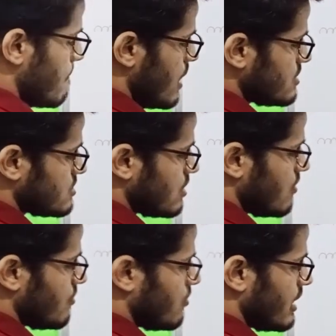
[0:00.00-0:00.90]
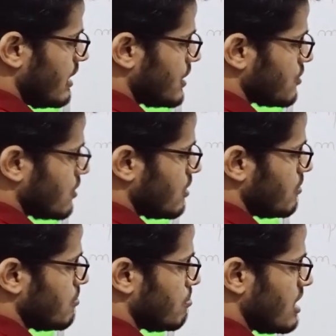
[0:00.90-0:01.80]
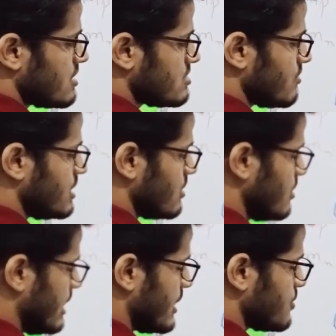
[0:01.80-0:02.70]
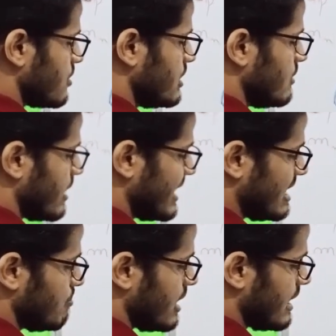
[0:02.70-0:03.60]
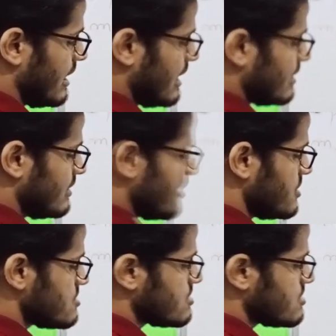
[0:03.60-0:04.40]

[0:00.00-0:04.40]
of one electron, mass of the other electron divided by the distance